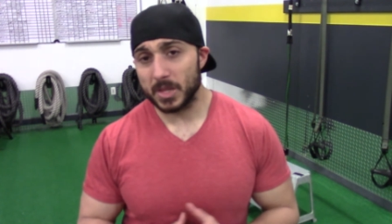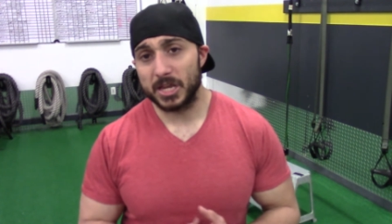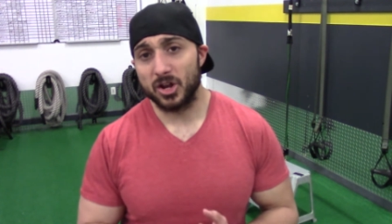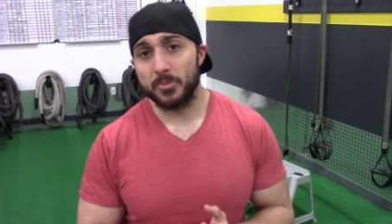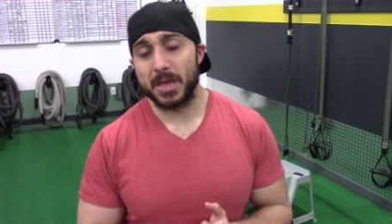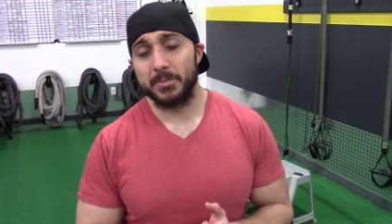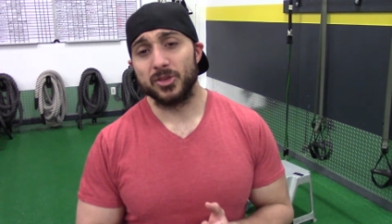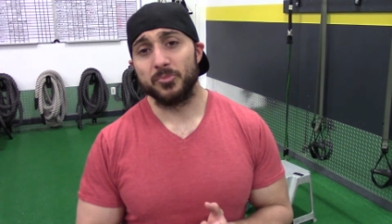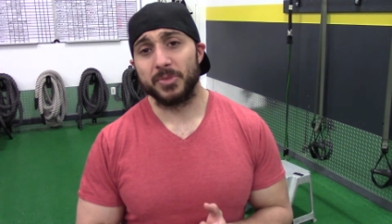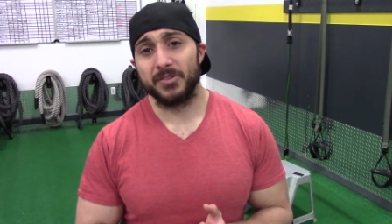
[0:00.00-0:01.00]
maybe
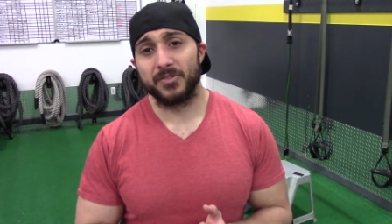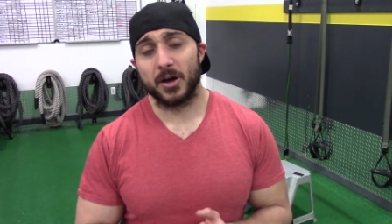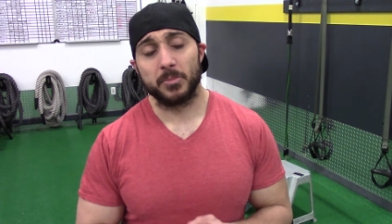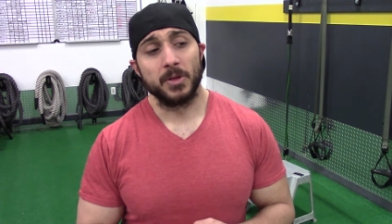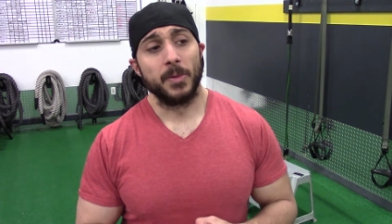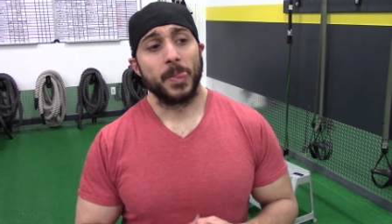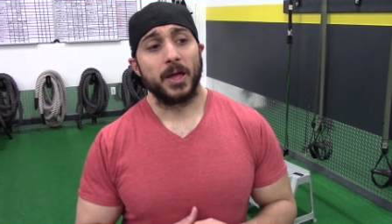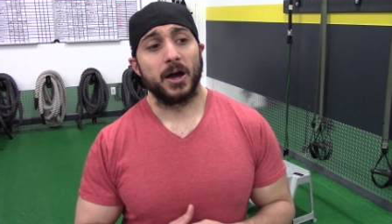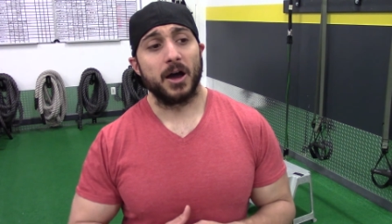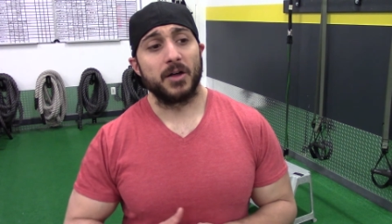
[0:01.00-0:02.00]
you beef up
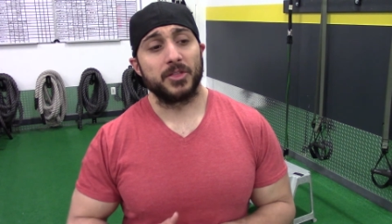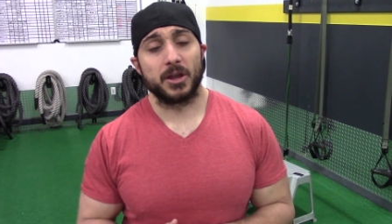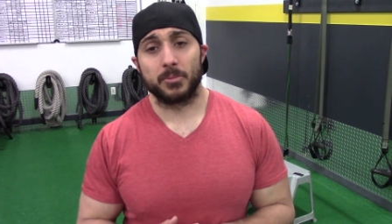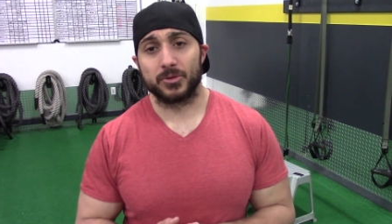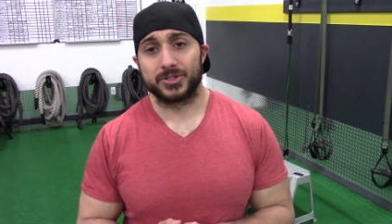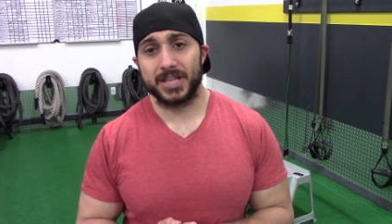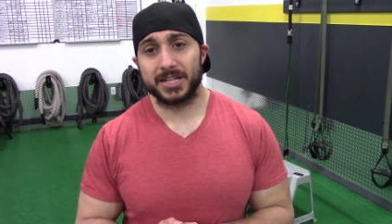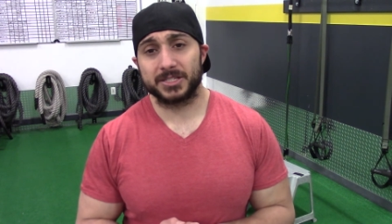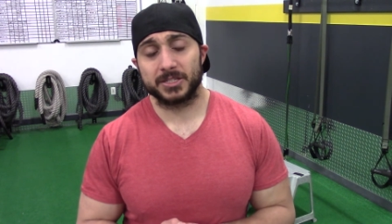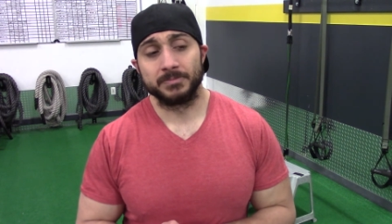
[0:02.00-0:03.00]
the number of
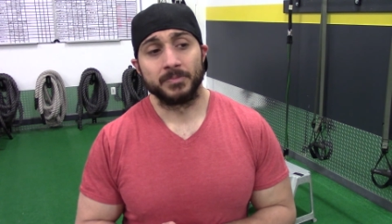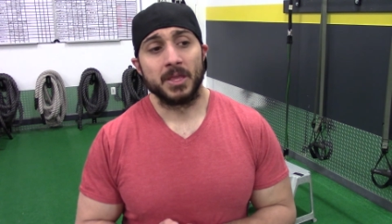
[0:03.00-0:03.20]
sets.